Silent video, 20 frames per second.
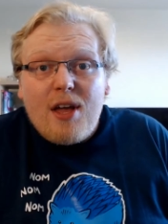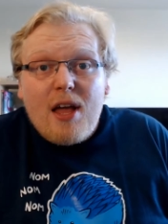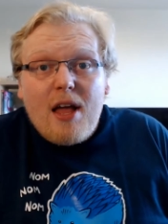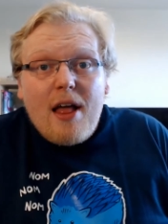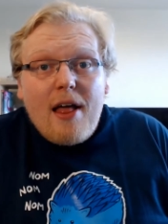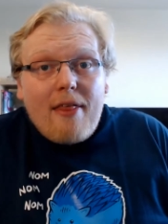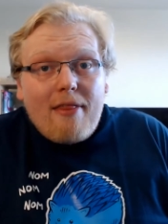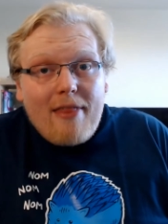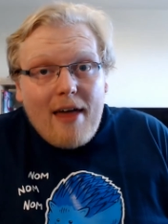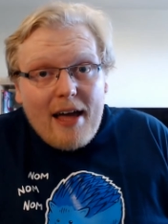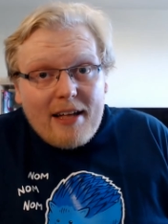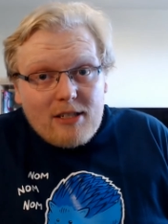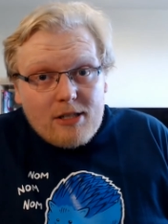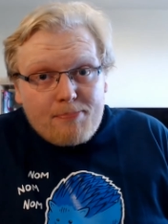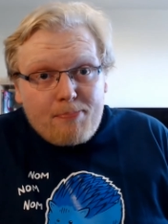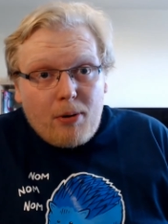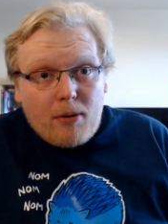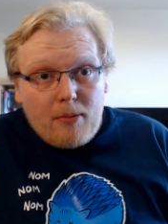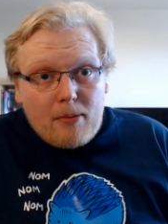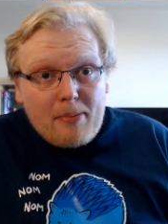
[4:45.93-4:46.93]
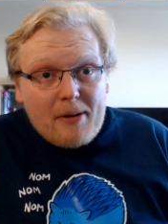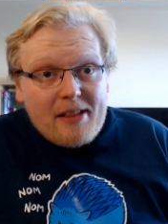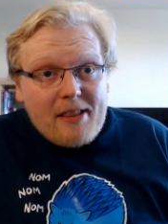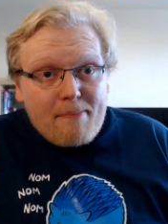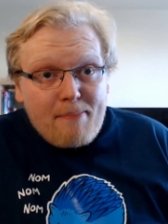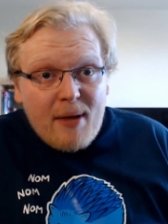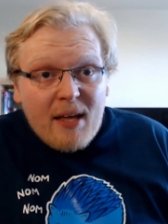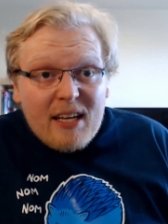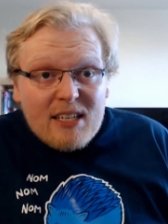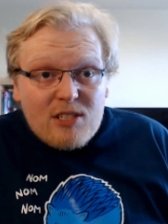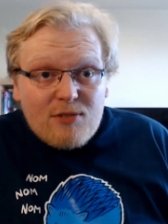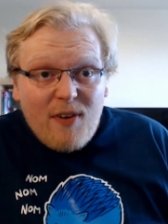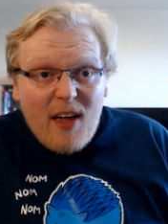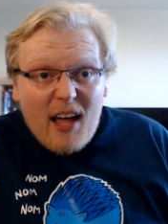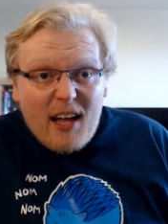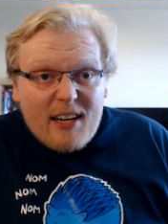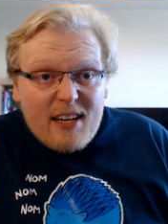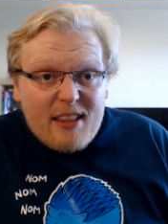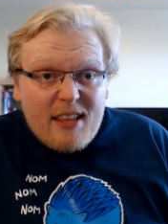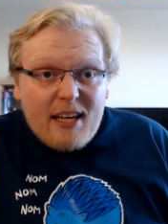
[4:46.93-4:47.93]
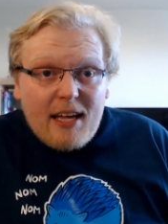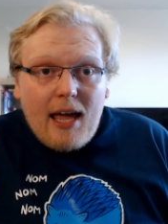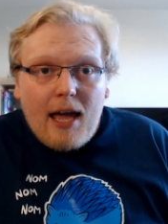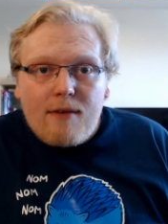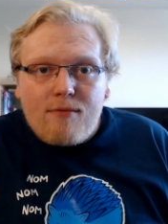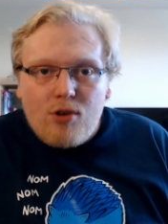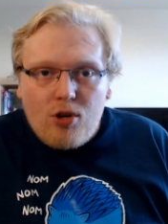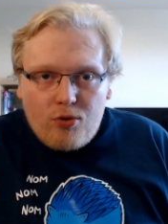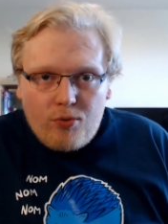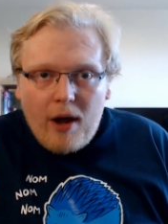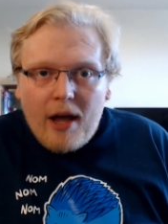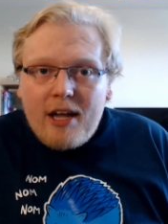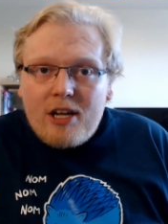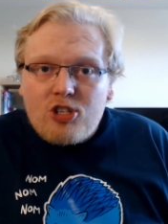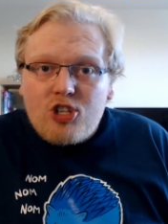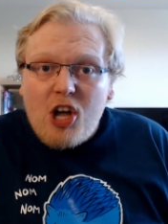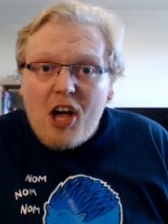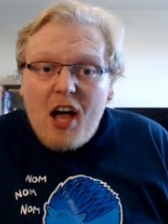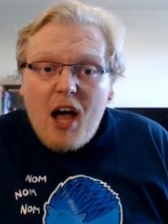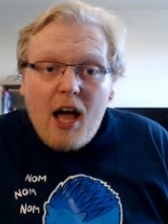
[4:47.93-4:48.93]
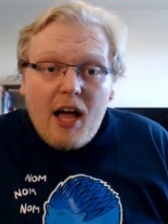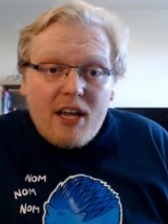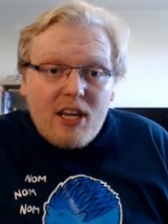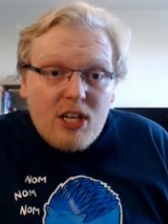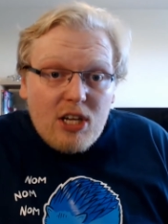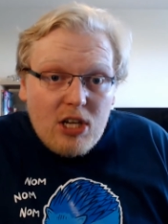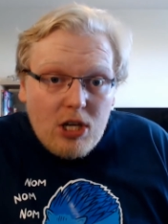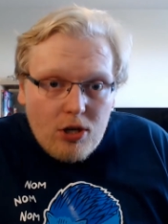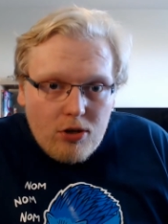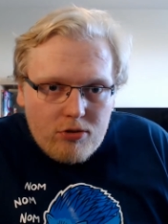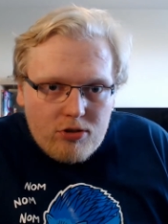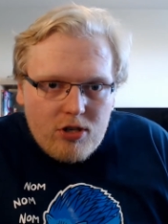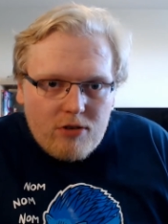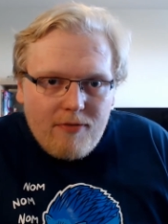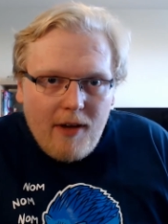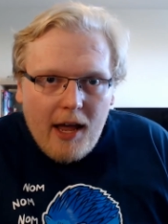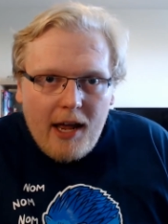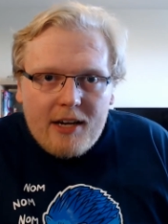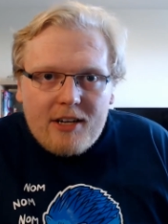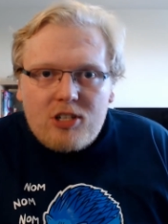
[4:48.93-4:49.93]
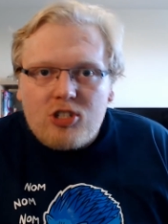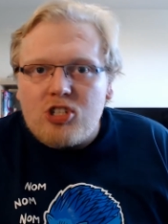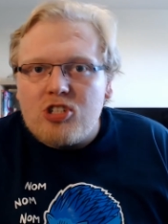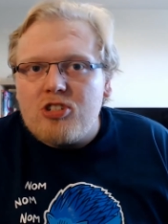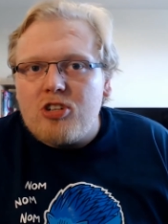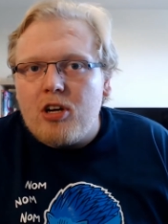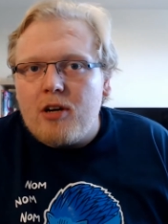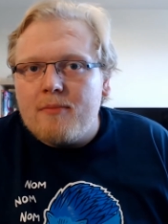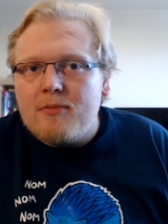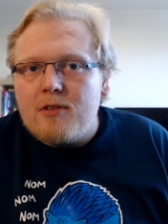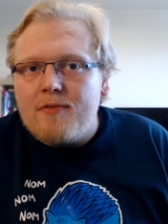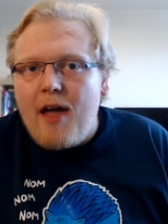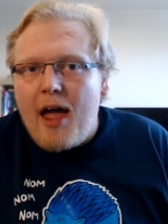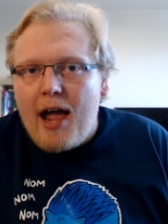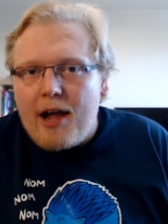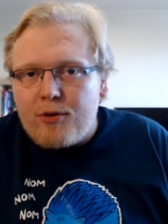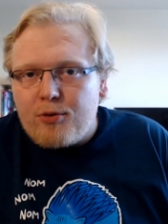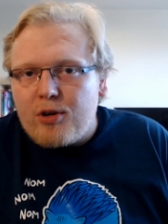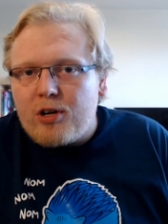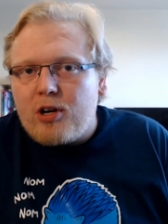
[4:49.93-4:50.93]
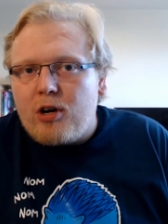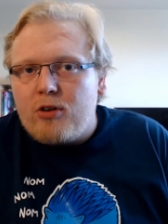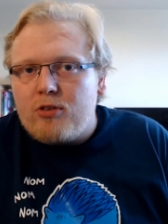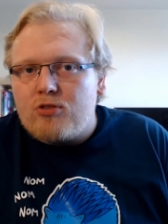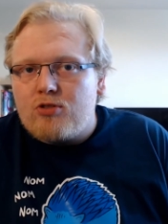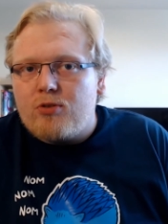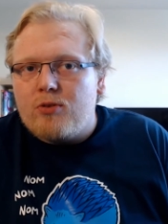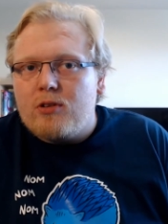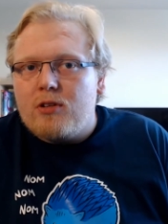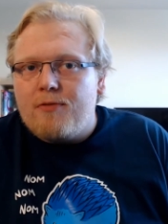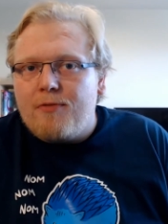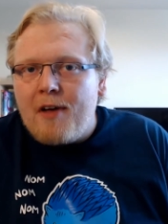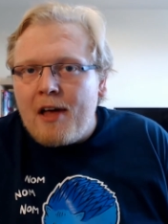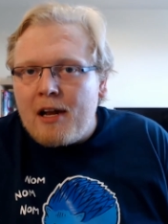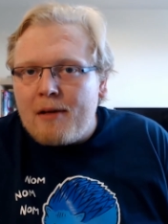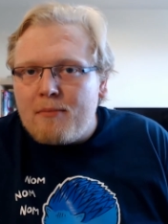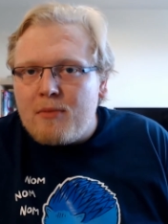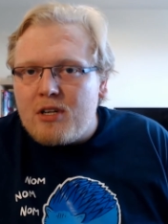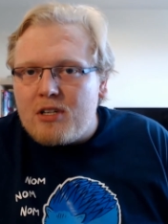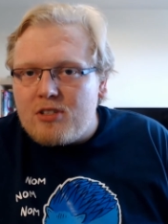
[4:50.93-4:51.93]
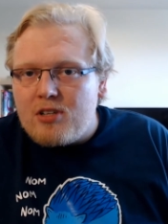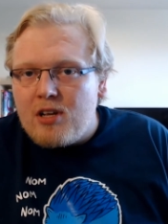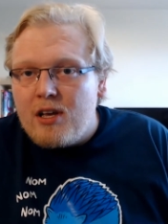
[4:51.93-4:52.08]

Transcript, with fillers: That's probably the biggest factor that gave Eurasia a huge advantage in terms of agricultural development.